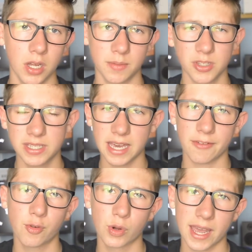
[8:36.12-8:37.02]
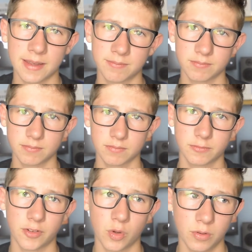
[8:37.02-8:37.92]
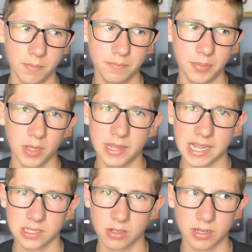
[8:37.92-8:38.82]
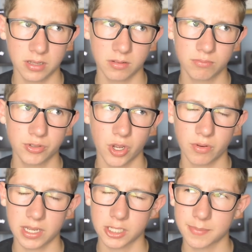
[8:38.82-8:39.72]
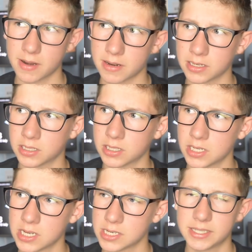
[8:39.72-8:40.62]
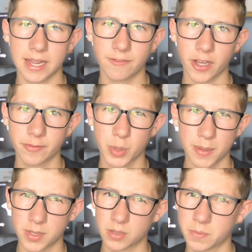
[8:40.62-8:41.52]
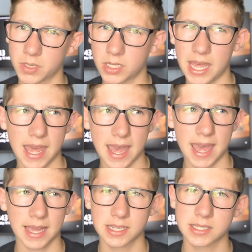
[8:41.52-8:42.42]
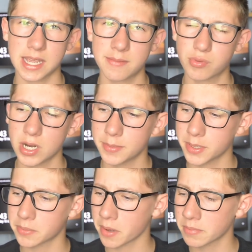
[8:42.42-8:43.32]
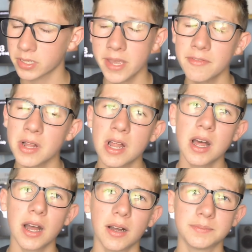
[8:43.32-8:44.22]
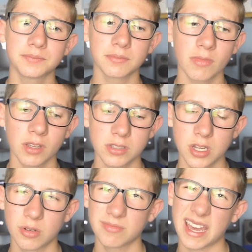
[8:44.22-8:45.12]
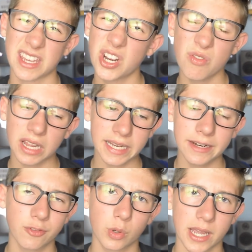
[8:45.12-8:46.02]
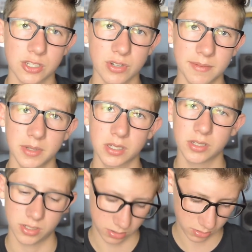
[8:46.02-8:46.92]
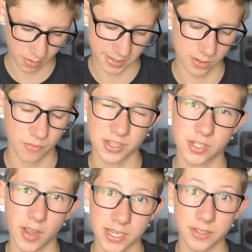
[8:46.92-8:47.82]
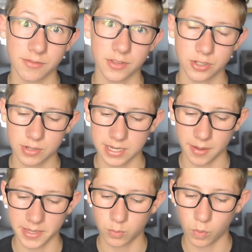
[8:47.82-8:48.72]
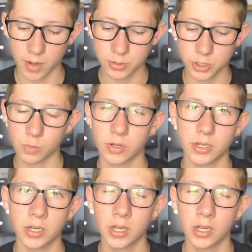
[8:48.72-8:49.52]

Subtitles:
You can get a 4K phone, but that's only the Sony Xperia Z5 Premium and XZ Premium, I believe. So yeah, you don't really need a 4K screen because of the size of the screen. I mean, why would you want